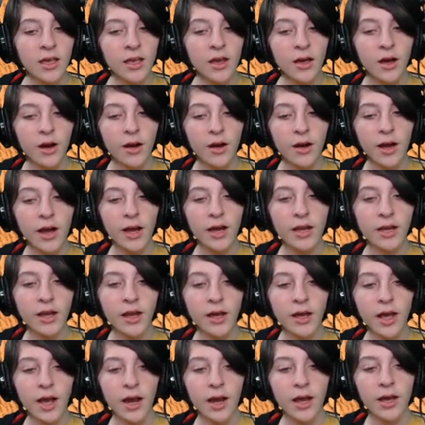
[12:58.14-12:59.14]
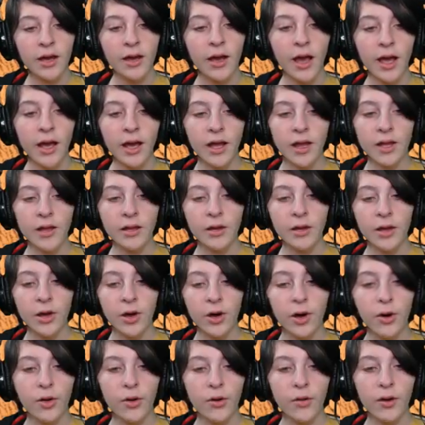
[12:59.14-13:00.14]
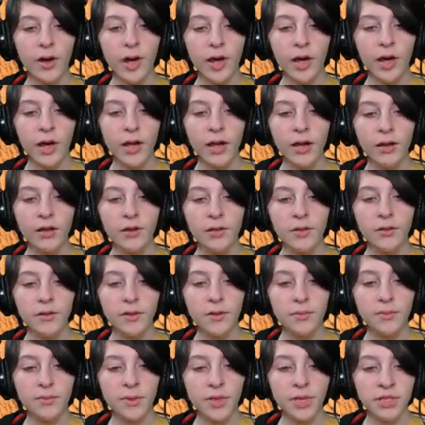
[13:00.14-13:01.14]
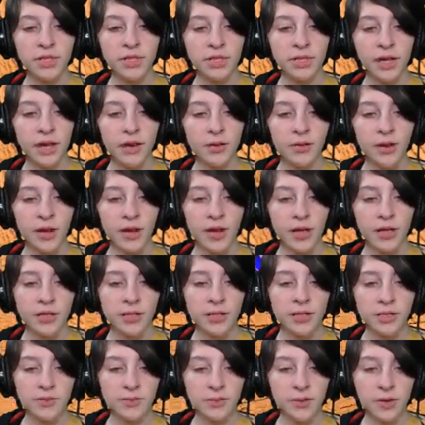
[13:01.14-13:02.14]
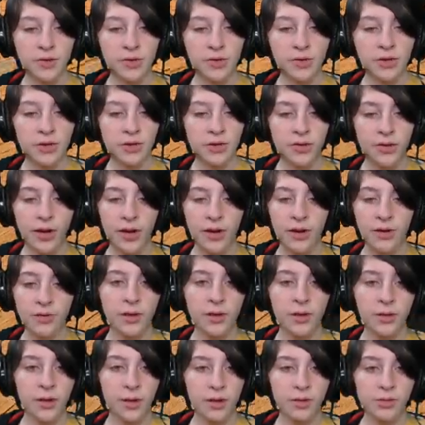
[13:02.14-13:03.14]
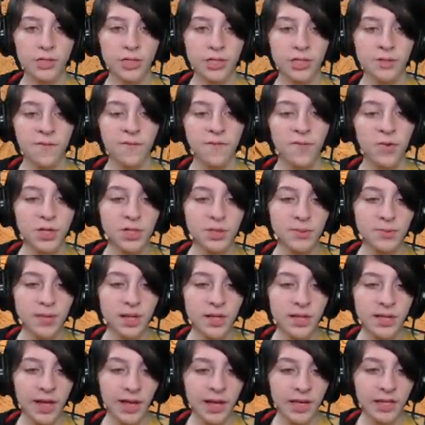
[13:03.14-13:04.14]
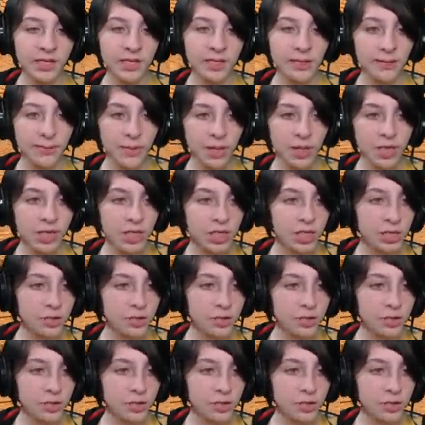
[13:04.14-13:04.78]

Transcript: All right, now I gotta, I gotta go. I gotta. I'm peacing out, guys. I'm going underground. You all just forced me to dance too much.